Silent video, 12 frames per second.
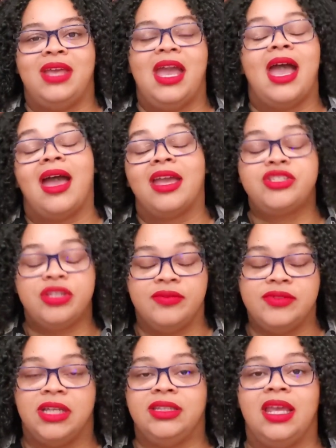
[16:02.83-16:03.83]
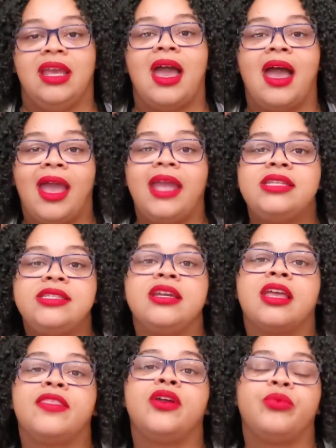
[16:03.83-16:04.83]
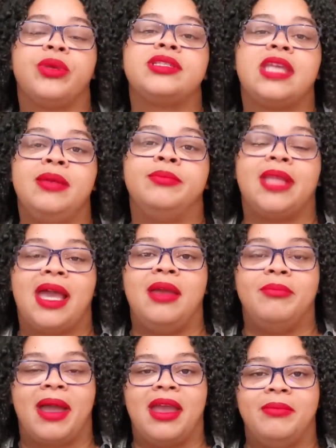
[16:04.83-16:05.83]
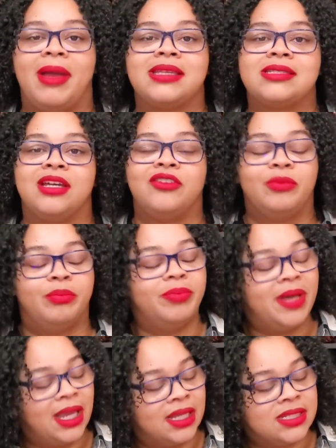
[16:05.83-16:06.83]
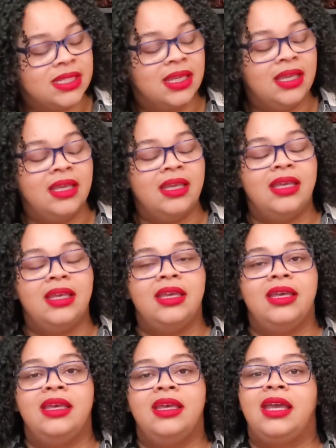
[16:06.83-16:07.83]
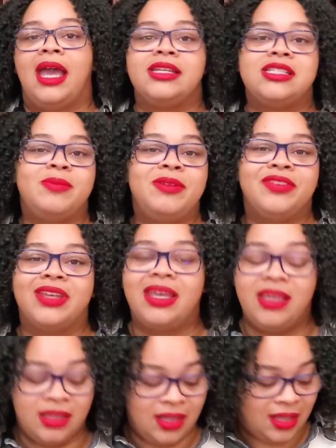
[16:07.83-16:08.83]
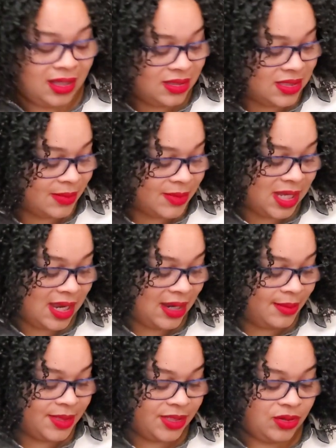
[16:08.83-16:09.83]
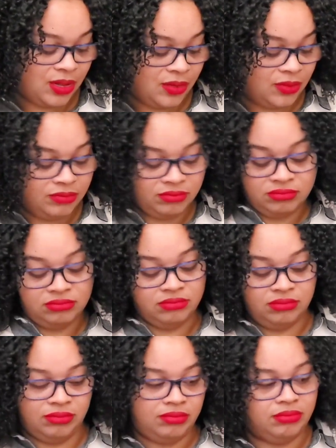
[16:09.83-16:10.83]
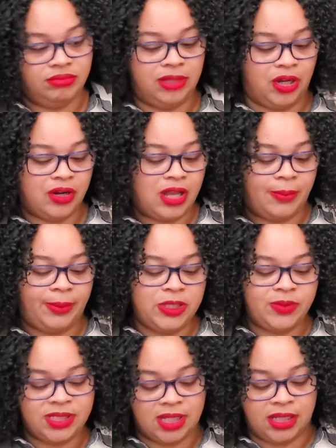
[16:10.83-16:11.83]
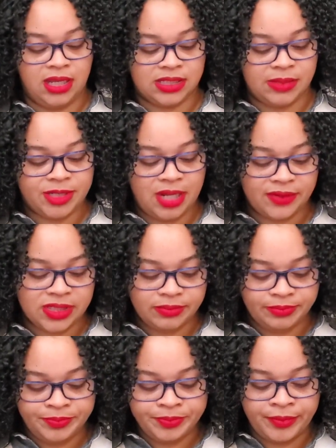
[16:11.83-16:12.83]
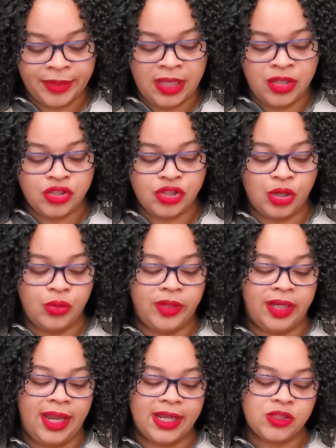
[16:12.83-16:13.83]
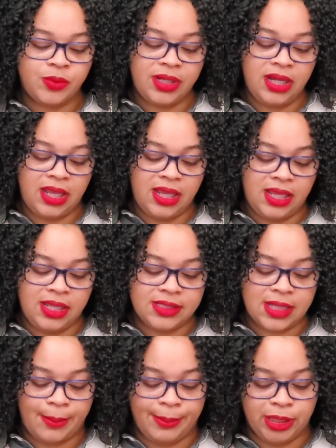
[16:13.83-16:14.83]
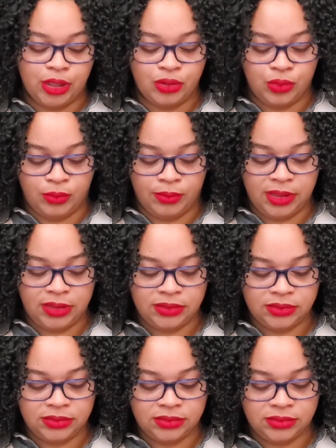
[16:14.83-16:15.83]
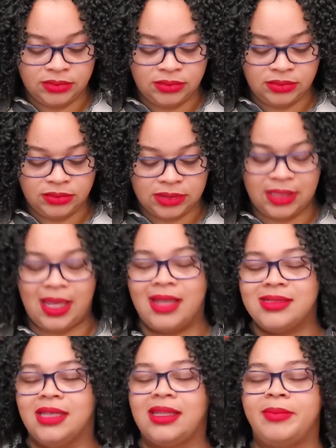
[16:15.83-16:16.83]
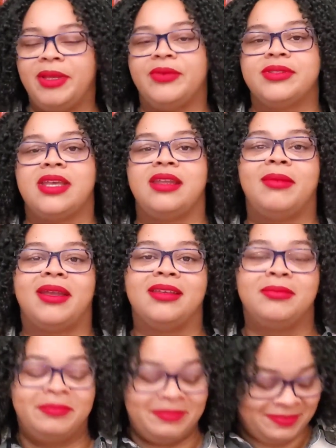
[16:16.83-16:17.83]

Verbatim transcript: that. I should have done that. I took the risk in blind buying myself, but I just be forgetting that sometimes, you know, there are companies with sucky customer service. So the next one is Bloom. Can y'all tell I'm irritated about him?